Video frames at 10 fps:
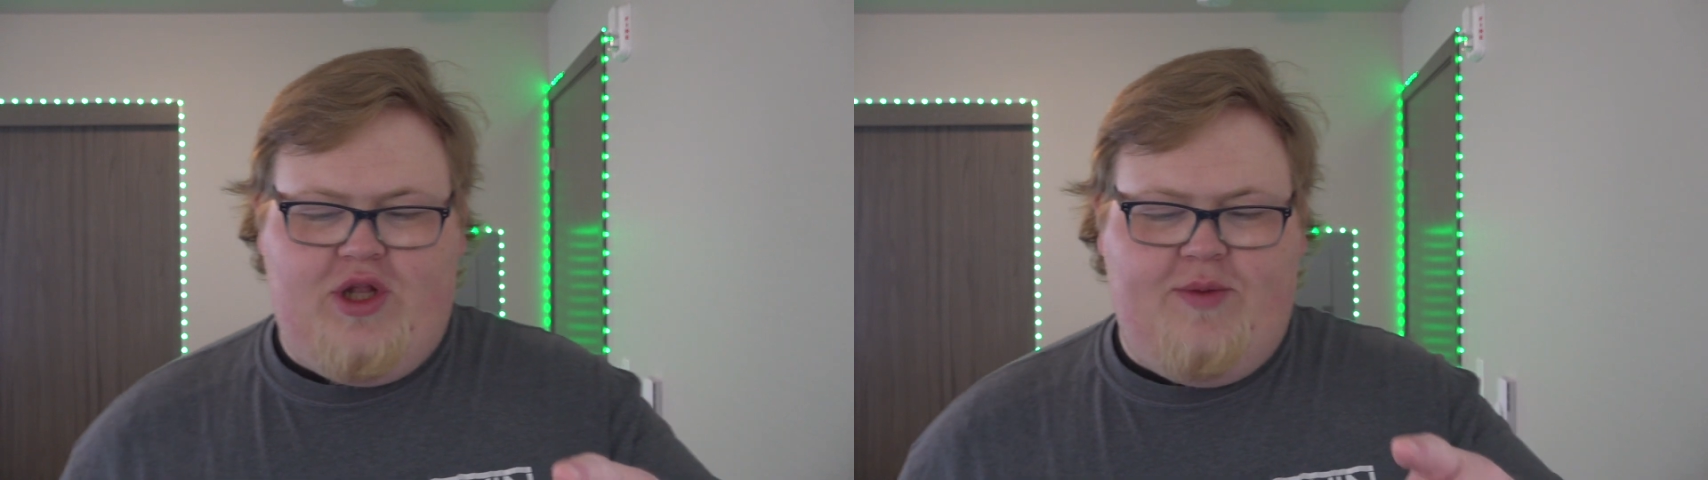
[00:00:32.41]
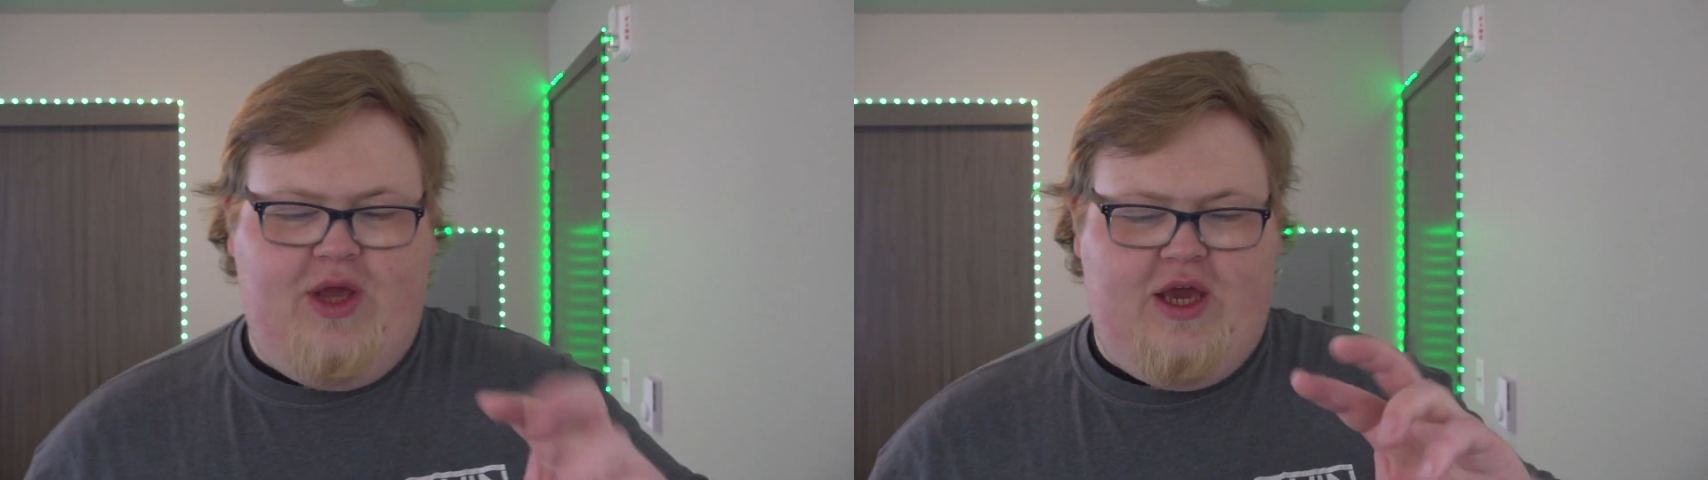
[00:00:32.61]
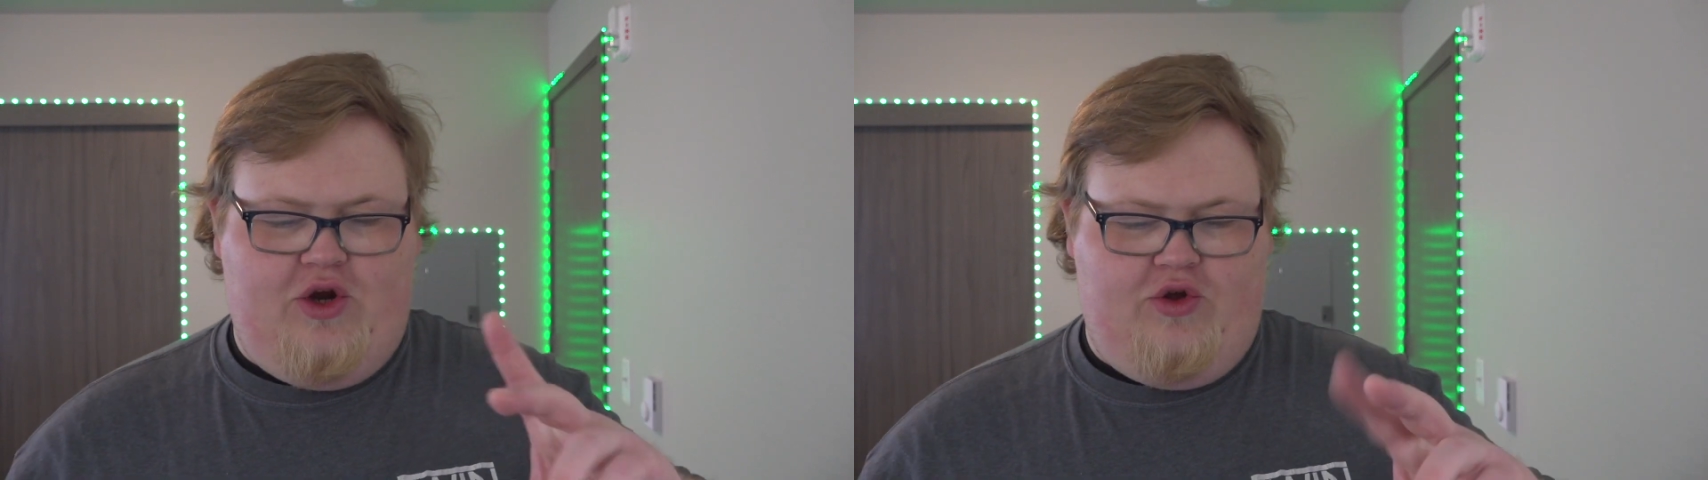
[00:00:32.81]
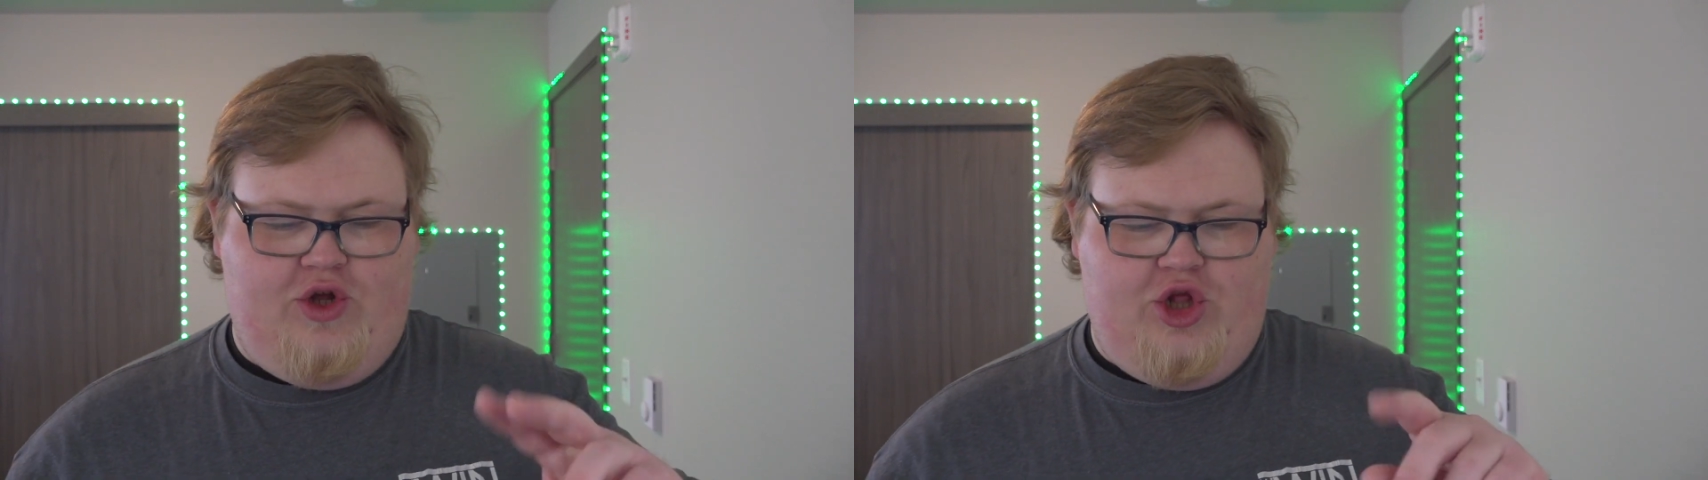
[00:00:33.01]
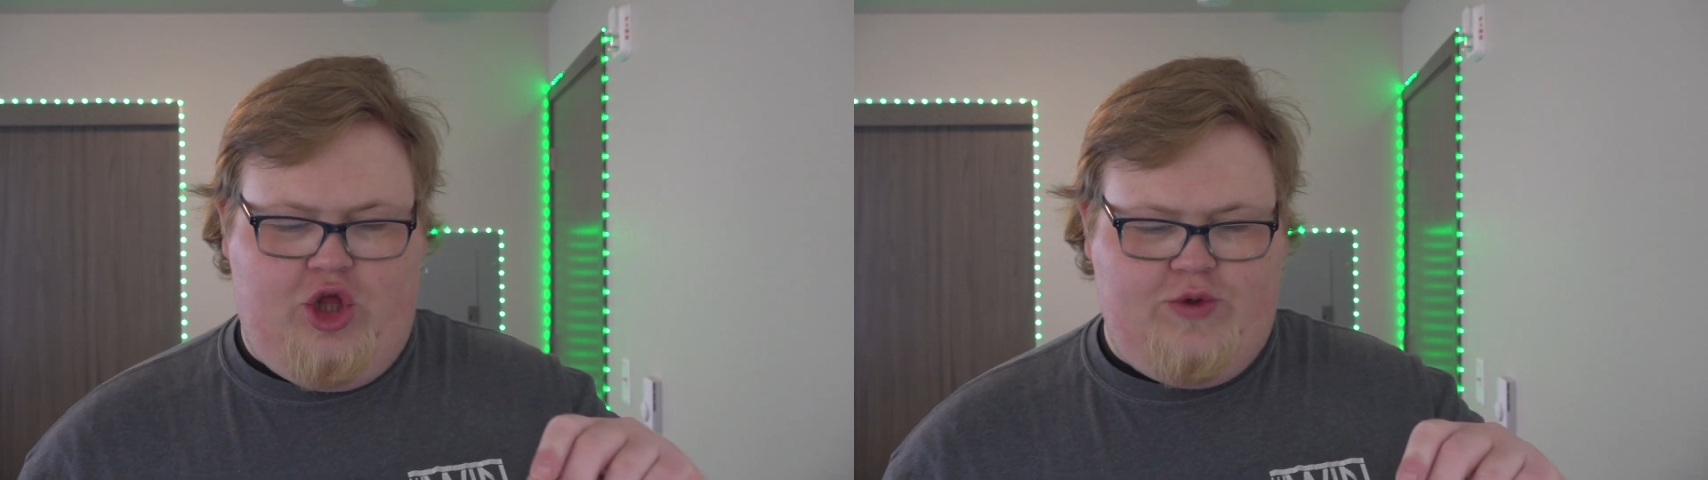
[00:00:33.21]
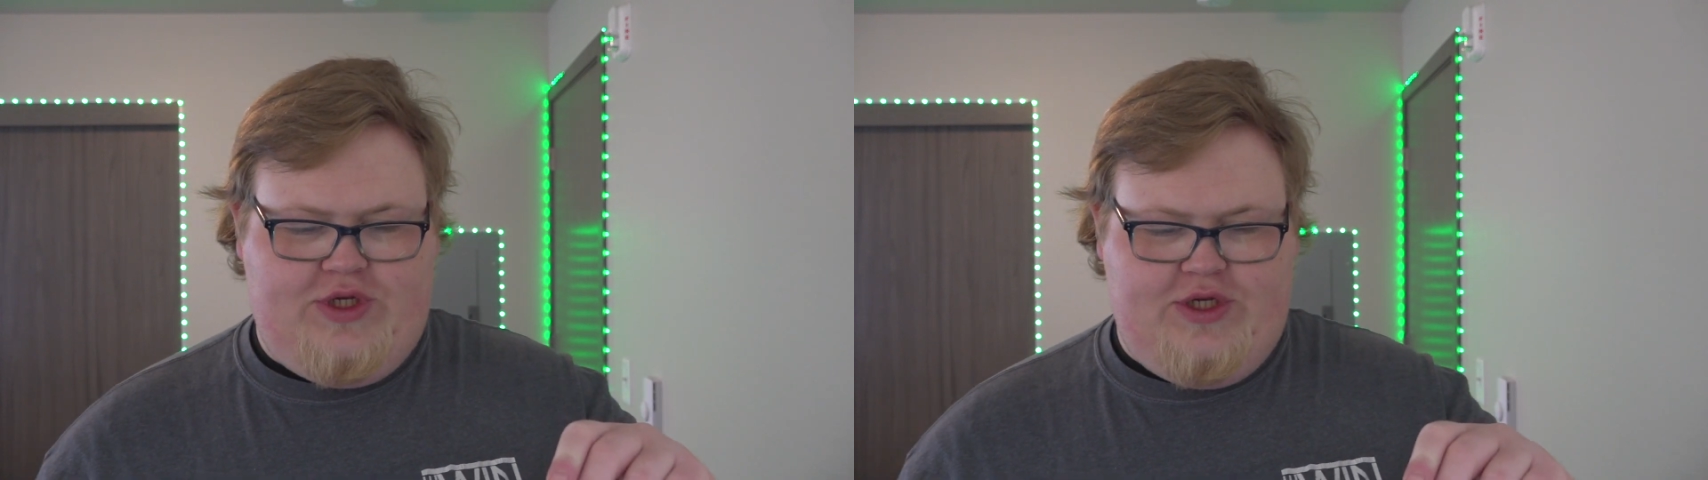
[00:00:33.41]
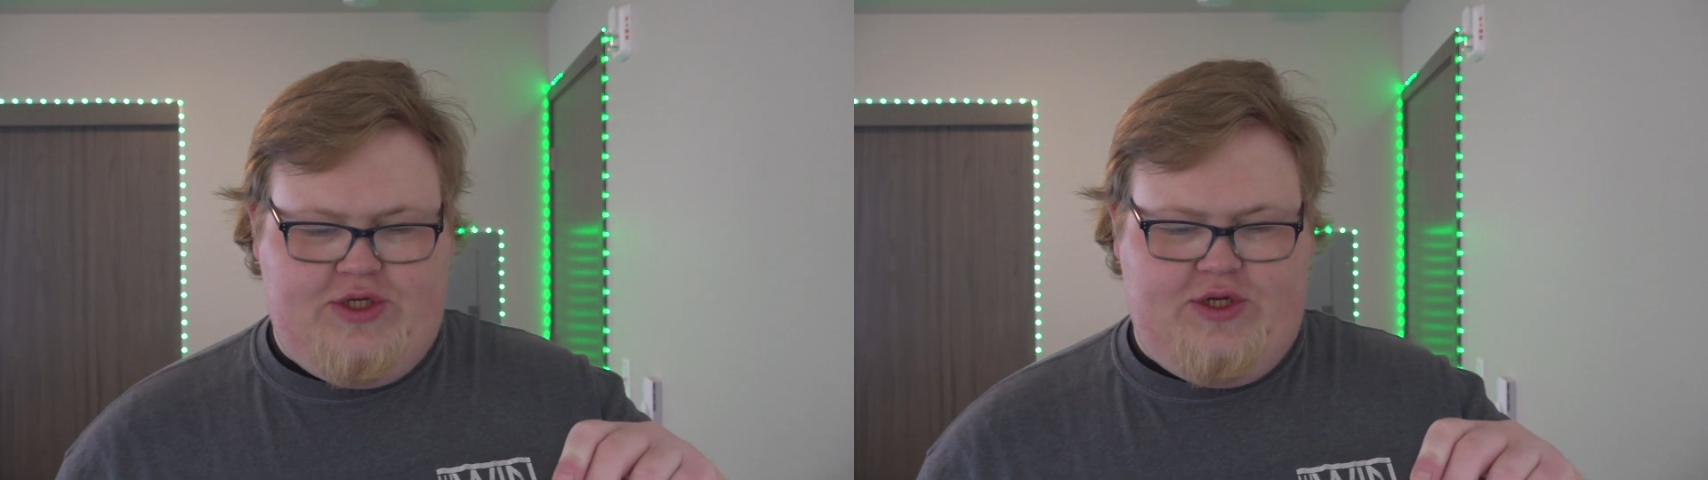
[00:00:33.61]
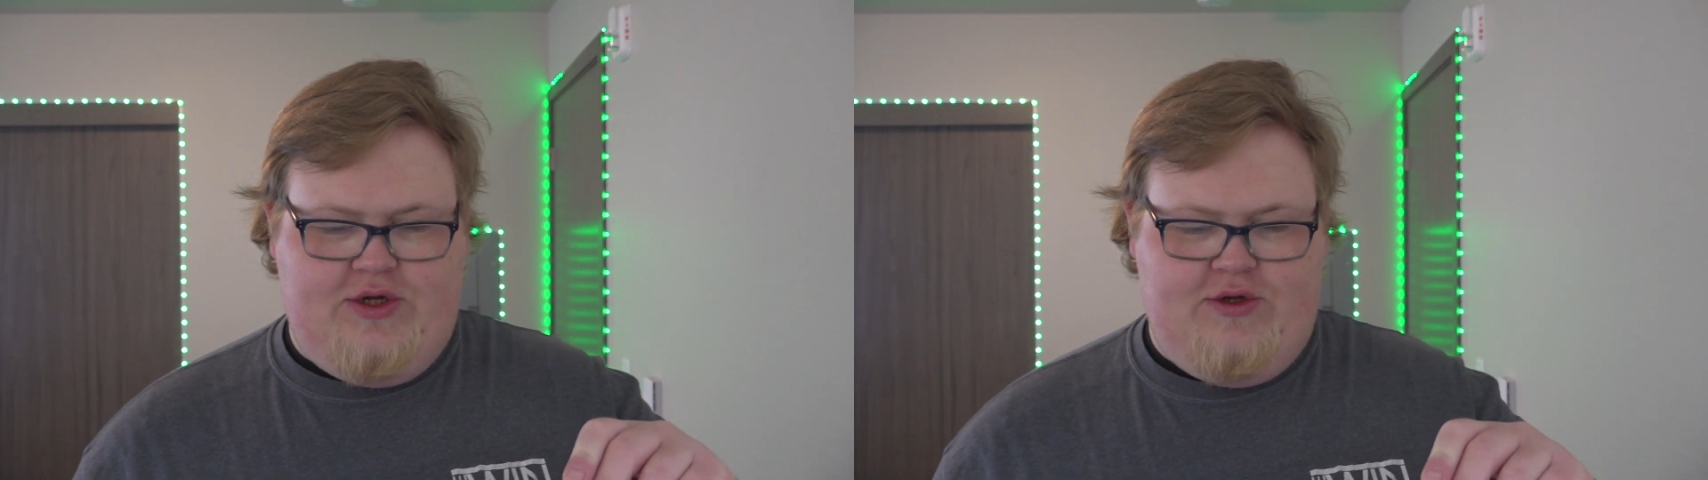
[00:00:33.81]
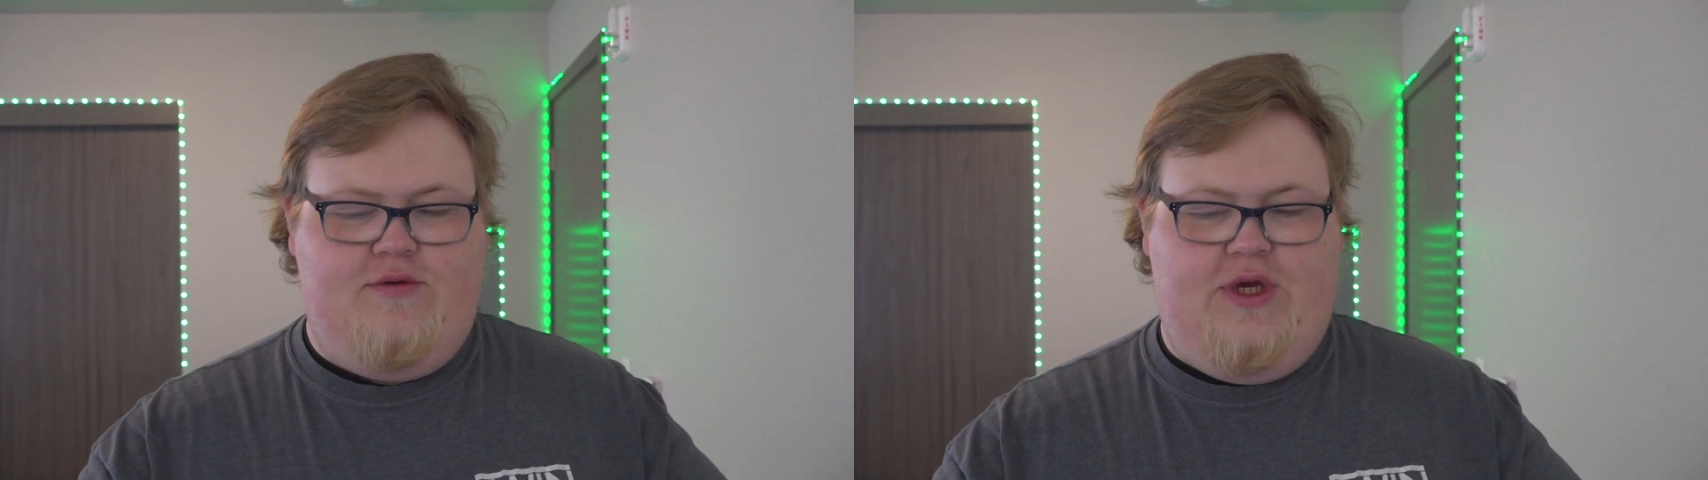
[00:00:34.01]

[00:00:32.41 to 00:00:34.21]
También are the closest